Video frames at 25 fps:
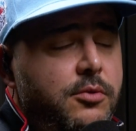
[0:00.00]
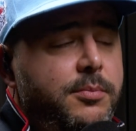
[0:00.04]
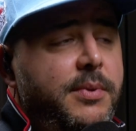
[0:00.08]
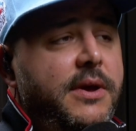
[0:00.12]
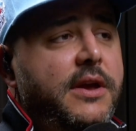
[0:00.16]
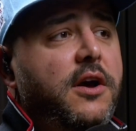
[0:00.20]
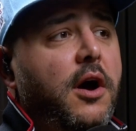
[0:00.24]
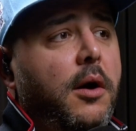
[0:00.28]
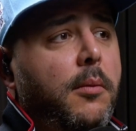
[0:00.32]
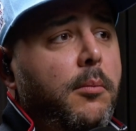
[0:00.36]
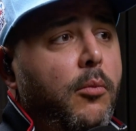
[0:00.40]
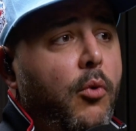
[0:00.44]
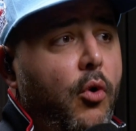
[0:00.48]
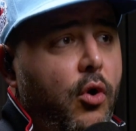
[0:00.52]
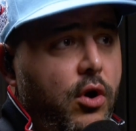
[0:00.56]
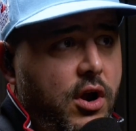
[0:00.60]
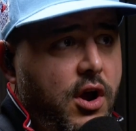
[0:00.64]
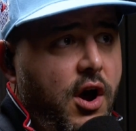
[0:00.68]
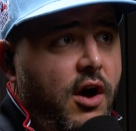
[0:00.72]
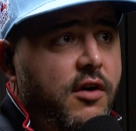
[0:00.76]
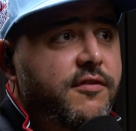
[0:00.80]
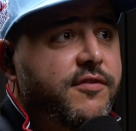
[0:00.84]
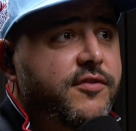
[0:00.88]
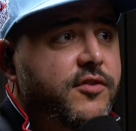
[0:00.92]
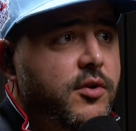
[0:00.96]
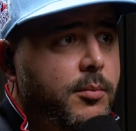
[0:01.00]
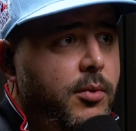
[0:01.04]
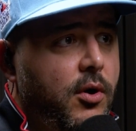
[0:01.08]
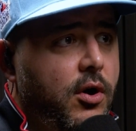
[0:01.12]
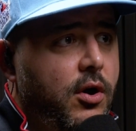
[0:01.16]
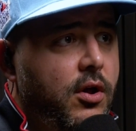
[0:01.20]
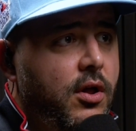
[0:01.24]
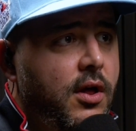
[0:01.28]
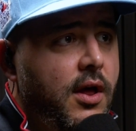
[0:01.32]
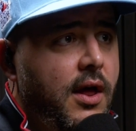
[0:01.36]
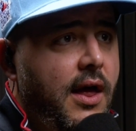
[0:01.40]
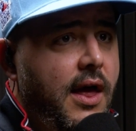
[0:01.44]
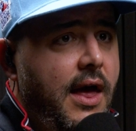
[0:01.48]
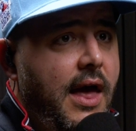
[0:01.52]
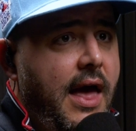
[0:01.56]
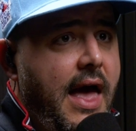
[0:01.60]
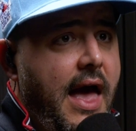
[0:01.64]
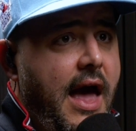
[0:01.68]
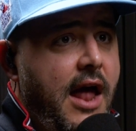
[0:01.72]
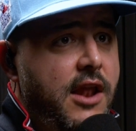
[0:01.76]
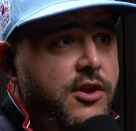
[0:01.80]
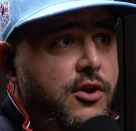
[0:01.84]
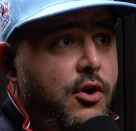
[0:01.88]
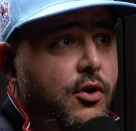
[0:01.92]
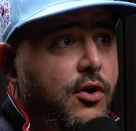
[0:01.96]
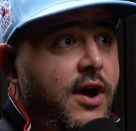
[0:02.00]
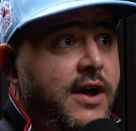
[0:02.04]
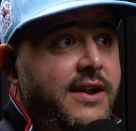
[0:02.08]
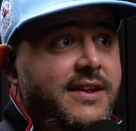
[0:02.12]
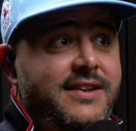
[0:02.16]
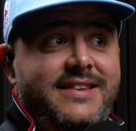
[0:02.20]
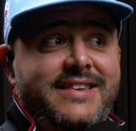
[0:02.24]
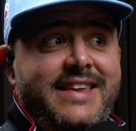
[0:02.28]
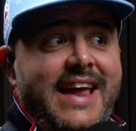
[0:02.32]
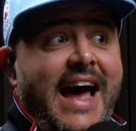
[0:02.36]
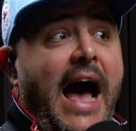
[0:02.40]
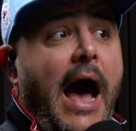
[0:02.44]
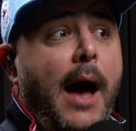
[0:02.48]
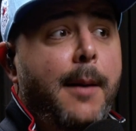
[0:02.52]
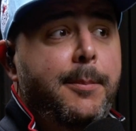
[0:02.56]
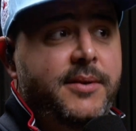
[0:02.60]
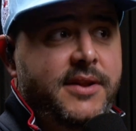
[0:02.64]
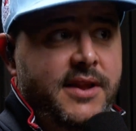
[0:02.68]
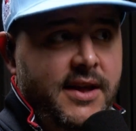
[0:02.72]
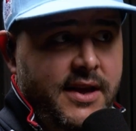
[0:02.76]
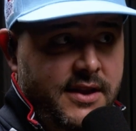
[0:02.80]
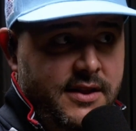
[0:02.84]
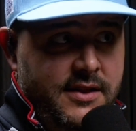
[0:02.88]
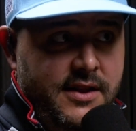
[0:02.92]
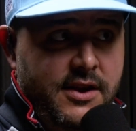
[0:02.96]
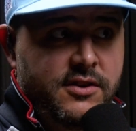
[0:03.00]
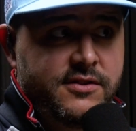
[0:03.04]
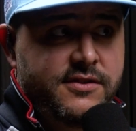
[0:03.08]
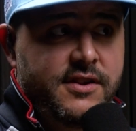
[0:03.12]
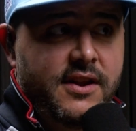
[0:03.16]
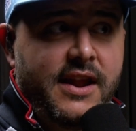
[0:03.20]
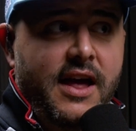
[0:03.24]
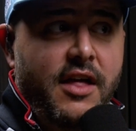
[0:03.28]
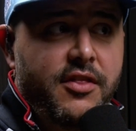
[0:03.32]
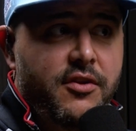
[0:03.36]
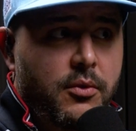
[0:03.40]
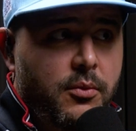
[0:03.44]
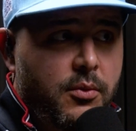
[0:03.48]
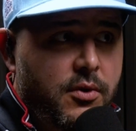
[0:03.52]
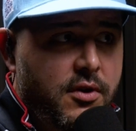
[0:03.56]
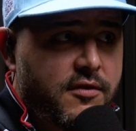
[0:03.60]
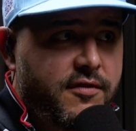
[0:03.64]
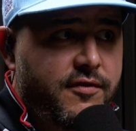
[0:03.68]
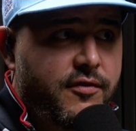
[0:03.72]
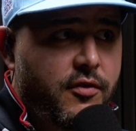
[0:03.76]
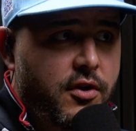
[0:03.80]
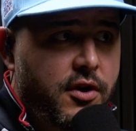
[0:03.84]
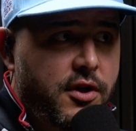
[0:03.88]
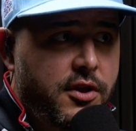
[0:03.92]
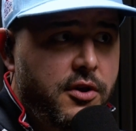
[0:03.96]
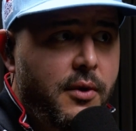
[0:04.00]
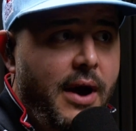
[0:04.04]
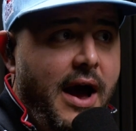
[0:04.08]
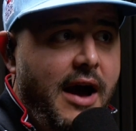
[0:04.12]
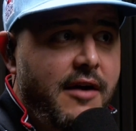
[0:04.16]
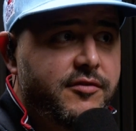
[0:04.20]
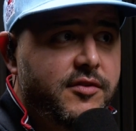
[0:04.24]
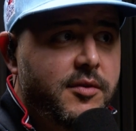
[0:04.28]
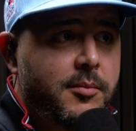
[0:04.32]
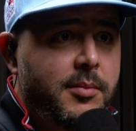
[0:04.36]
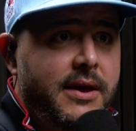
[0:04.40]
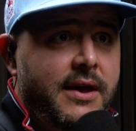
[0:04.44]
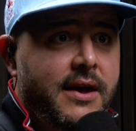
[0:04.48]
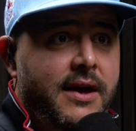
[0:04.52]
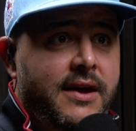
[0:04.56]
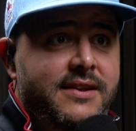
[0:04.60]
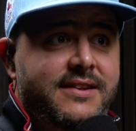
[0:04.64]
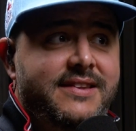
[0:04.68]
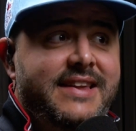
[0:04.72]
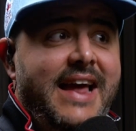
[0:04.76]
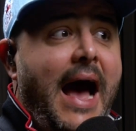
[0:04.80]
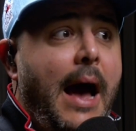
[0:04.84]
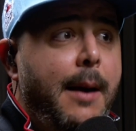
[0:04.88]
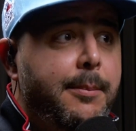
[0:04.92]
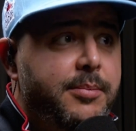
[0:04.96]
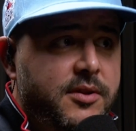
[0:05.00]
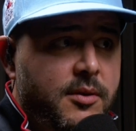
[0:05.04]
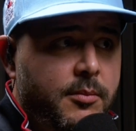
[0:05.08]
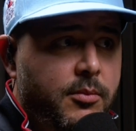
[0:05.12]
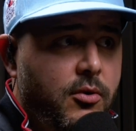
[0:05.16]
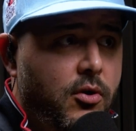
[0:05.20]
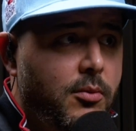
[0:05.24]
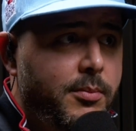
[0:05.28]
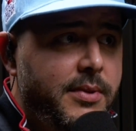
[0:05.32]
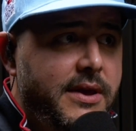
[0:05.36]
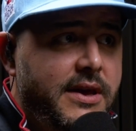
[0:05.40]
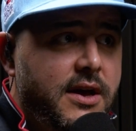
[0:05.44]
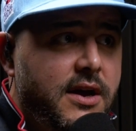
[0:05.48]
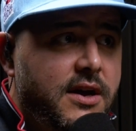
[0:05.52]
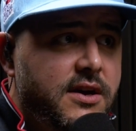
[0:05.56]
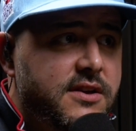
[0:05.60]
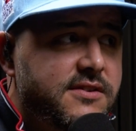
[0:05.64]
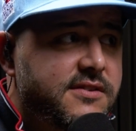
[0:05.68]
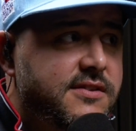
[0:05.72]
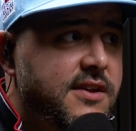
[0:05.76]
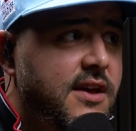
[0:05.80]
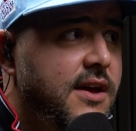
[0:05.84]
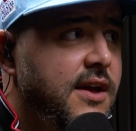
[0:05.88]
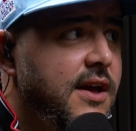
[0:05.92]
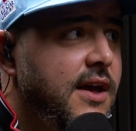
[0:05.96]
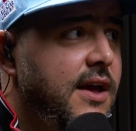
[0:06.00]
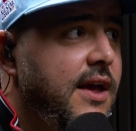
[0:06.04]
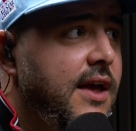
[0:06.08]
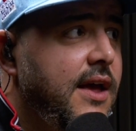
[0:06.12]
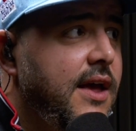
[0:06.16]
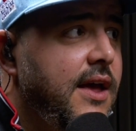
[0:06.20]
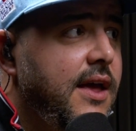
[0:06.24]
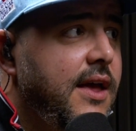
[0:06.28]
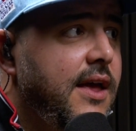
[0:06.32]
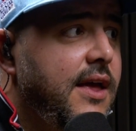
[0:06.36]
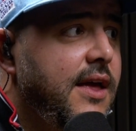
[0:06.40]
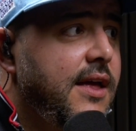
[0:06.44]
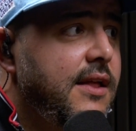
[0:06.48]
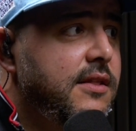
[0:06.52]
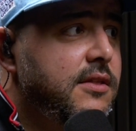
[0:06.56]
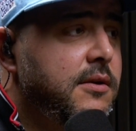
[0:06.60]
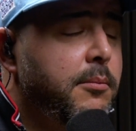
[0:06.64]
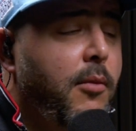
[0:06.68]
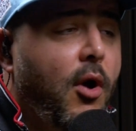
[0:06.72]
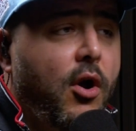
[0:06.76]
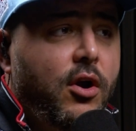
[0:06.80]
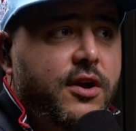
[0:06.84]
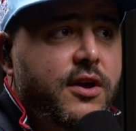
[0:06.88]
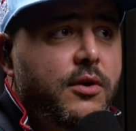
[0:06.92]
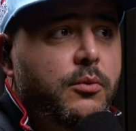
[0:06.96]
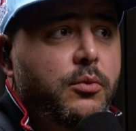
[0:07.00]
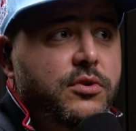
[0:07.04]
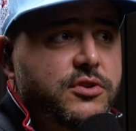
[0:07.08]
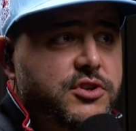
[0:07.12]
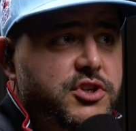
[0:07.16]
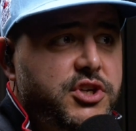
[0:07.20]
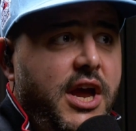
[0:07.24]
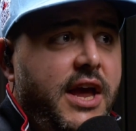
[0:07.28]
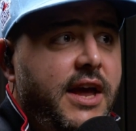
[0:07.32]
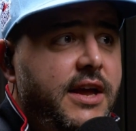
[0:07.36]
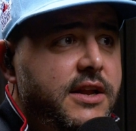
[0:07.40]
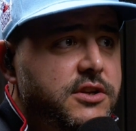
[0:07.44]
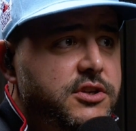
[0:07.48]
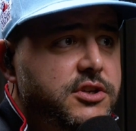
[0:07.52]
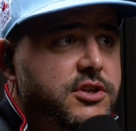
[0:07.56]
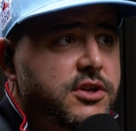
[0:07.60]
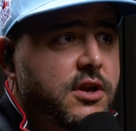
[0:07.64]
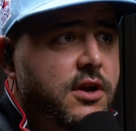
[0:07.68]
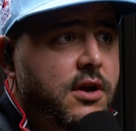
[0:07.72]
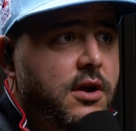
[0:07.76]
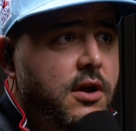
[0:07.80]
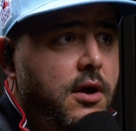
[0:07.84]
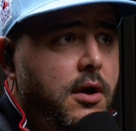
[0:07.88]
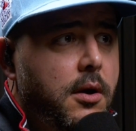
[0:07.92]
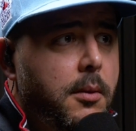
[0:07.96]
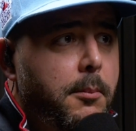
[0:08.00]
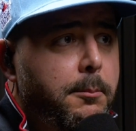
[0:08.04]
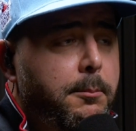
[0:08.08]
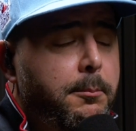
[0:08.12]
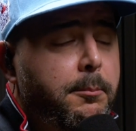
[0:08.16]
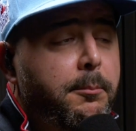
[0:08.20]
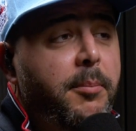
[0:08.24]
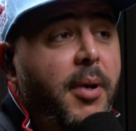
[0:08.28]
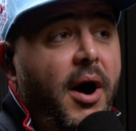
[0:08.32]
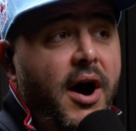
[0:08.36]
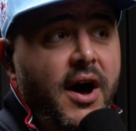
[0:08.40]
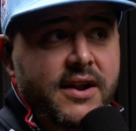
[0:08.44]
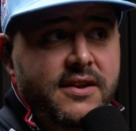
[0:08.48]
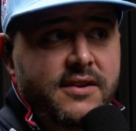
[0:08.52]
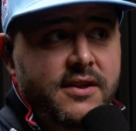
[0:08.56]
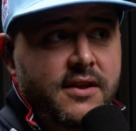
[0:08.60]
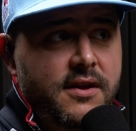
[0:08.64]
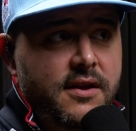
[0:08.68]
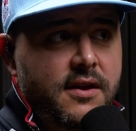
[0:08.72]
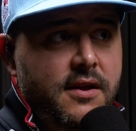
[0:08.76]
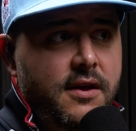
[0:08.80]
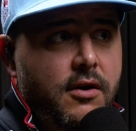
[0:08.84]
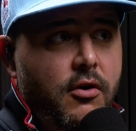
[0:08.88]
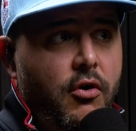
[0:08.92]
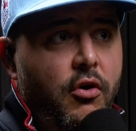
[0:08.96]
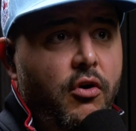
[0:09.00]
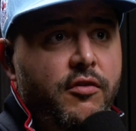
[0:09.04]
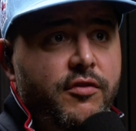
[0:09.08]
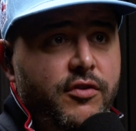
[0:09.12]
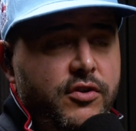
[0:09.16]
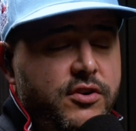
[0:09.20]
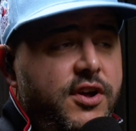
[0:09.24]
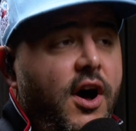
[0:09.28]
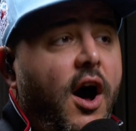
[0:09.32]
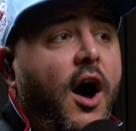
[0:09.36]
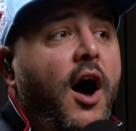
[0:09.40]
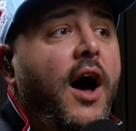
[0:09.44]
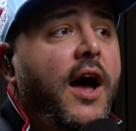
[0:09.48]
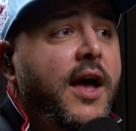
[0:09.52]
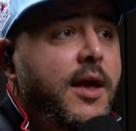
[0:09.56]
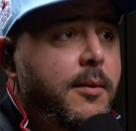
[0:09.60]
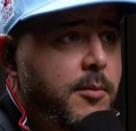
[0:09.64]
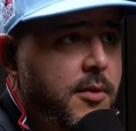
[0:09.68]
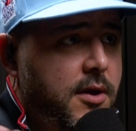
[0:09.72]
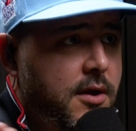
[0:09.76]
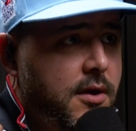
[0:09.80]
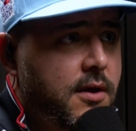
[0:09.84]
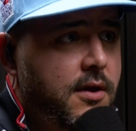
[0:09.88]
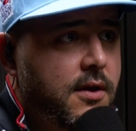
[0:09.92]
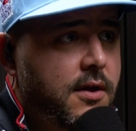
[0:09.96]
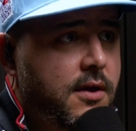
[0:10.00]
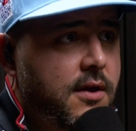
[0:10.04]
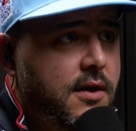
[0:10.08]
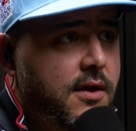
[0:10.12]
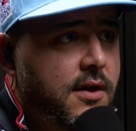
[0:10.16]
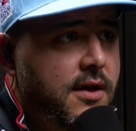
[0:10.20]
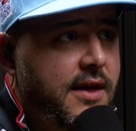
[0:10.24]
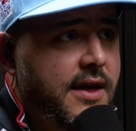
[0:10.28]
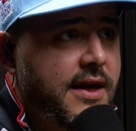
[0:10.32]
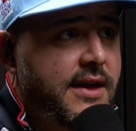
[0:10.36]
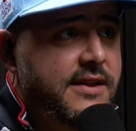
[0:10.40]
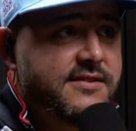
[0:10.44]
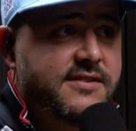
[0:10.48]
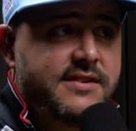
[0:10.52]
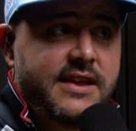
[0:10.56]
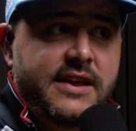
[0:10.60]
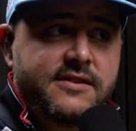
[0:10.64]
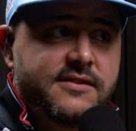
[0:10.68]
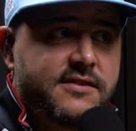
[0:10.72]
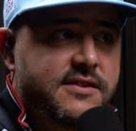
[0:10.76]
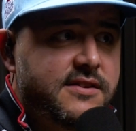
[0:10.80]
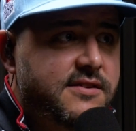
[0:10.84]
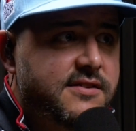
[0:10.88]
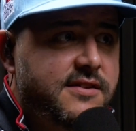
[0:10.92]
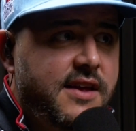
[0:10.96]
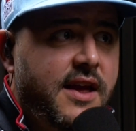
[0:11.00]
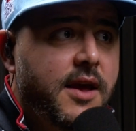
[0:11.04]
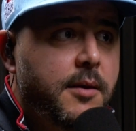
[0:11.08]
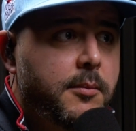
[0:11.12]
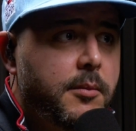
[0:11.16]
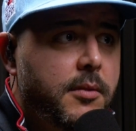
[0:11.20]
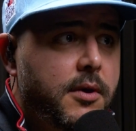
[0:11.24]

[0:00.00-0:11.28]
become more comfortable and you're adapting, there's another word for it. You have to be adaptable because the market will change. But over time, it stays the same.